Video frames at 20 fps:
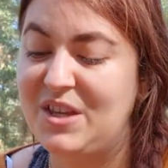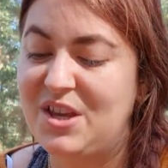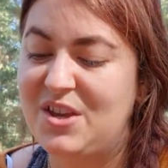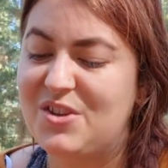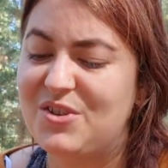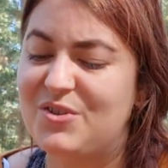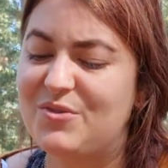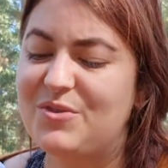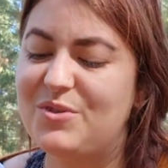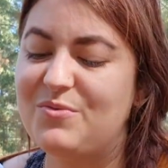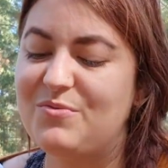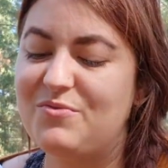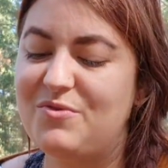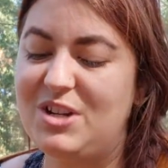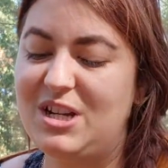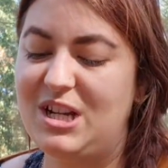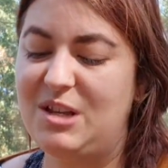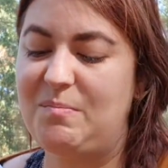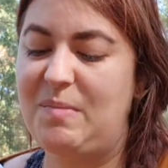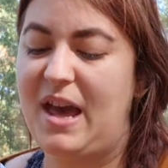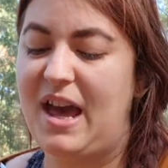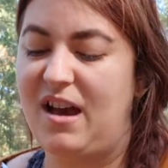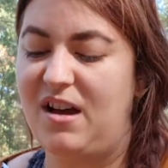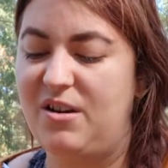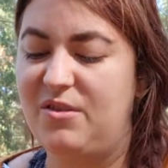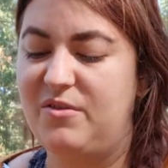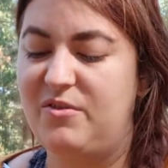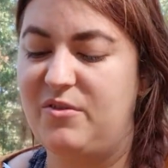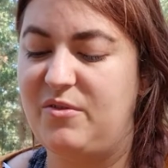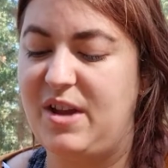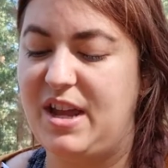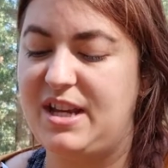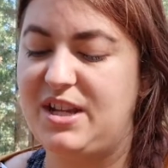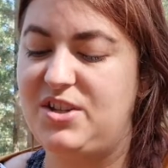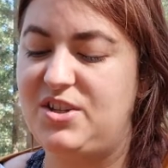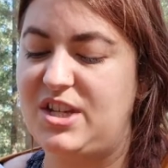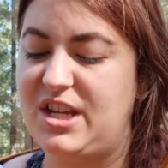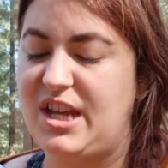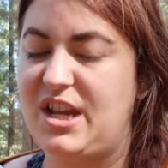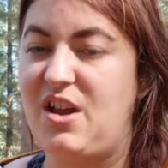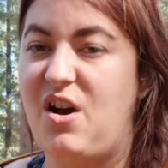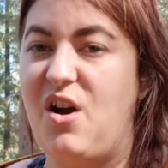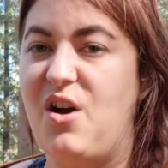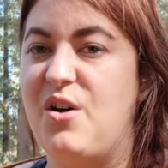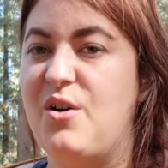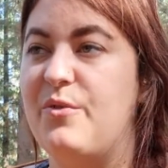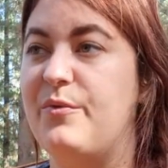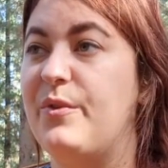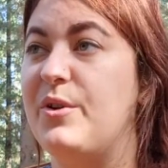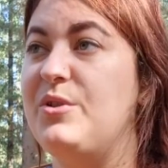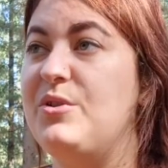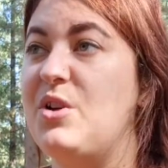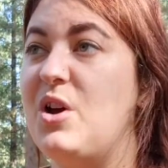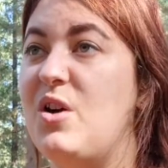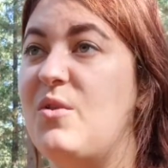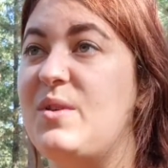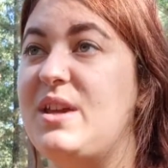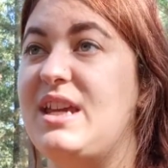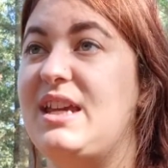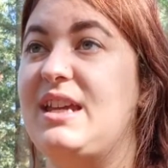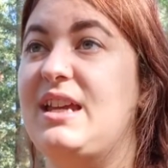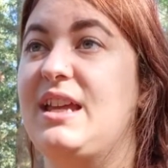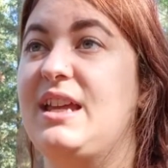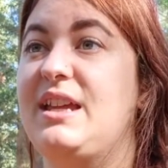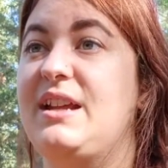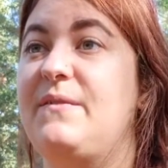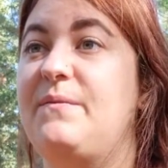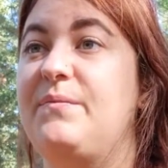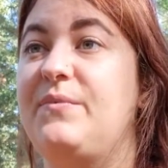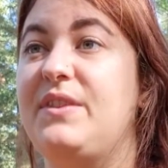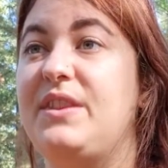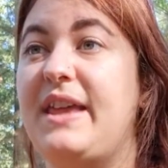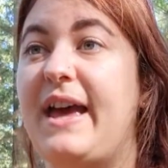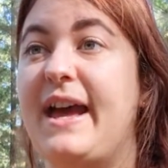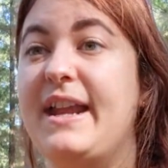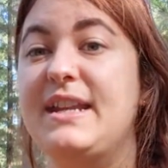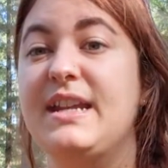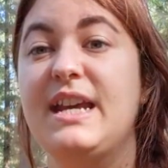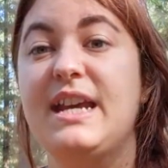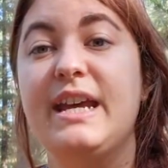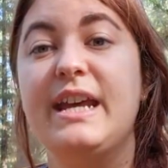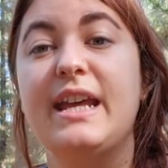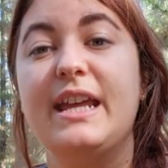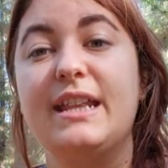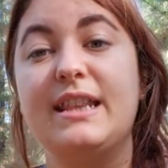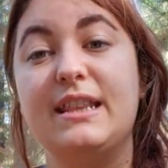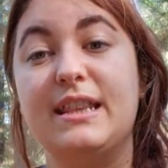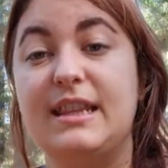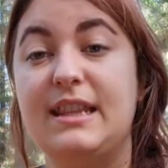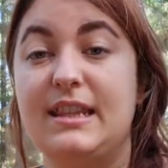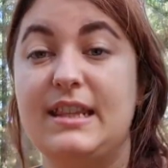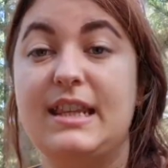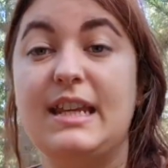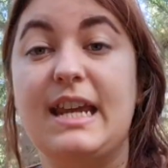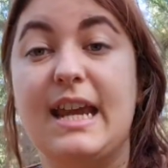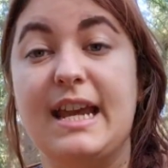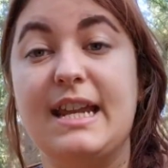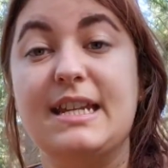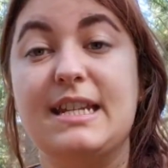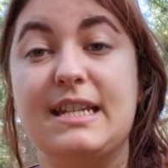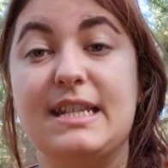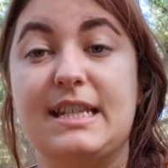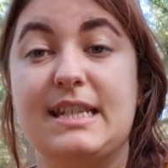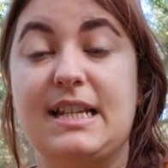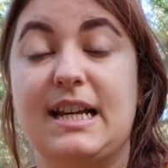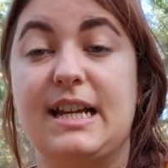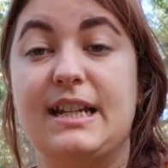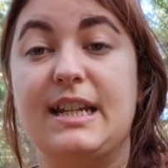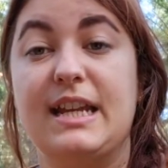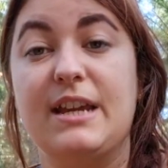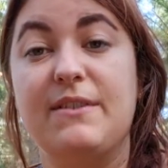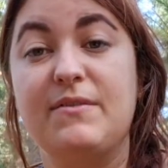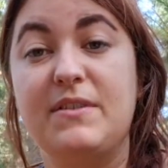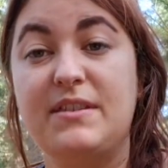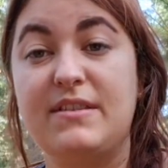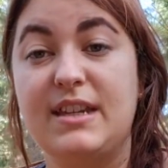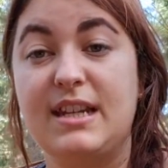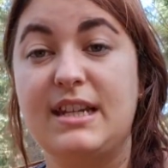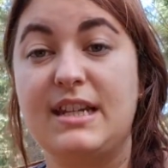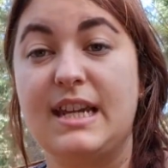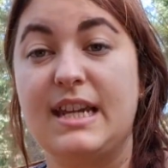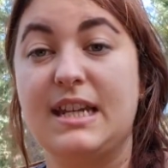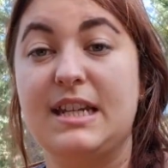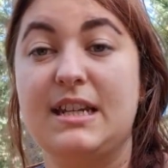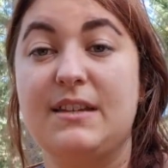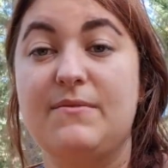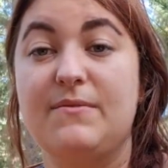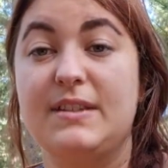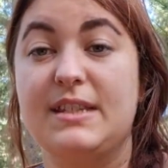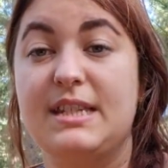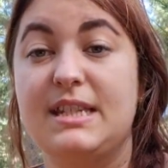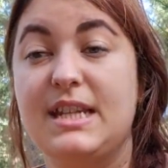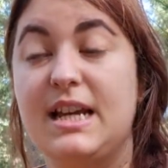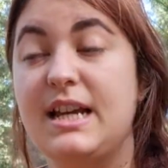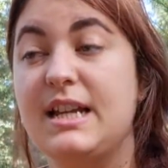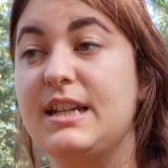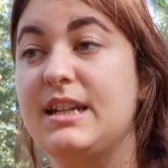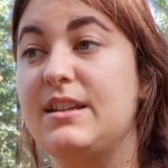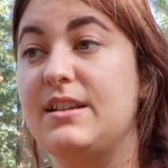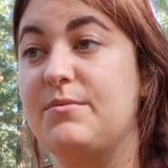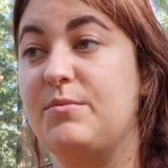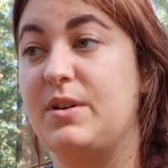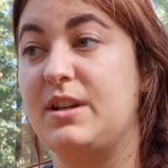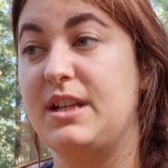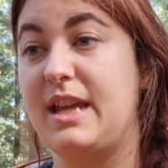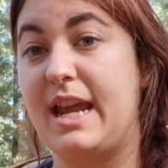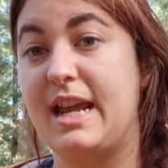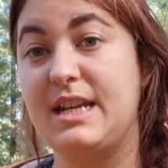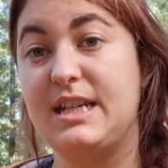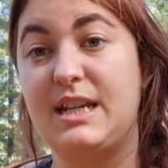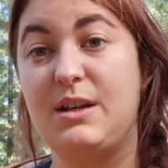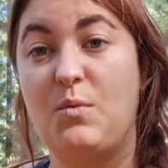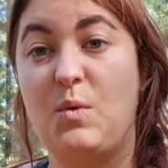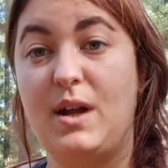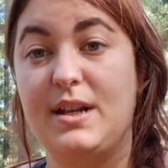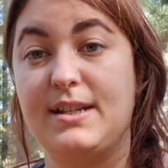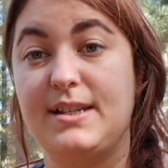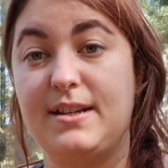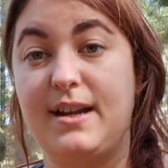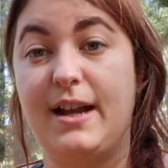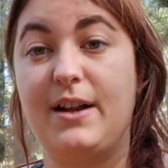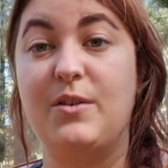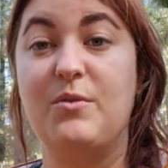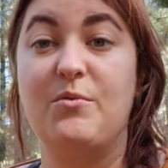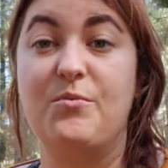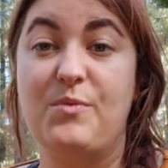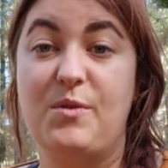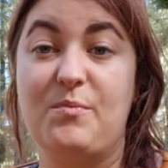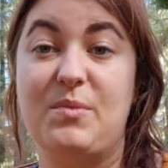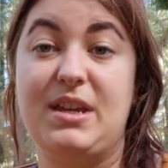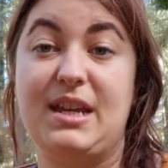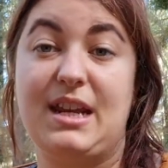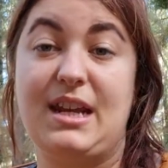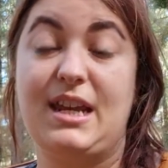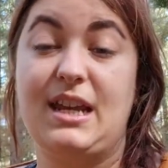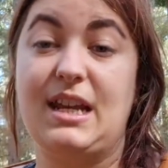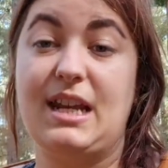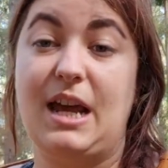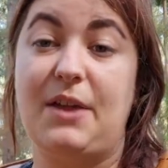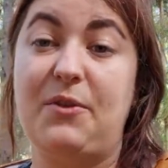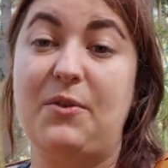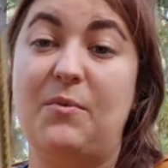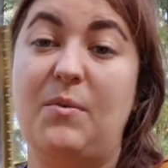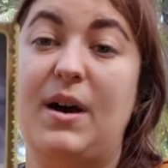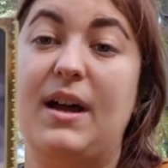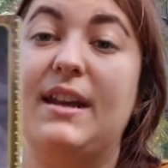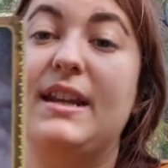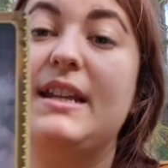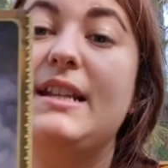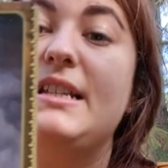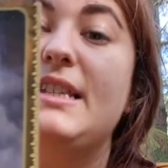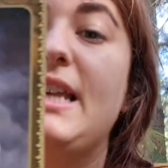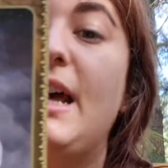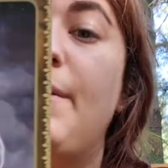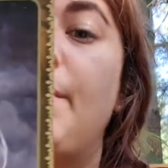So it's a really powerful energy of knowing that the end is done. Everything negative is done. We're ending one cycle and we're beginning another one. It's that